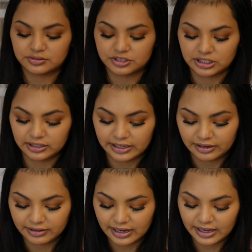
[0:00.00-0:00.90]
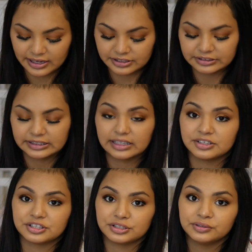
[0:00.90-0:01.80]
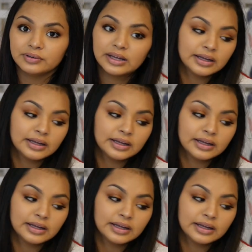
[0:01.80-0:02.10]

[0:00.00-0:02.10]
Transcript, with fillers: chilly out yet, I use it then too.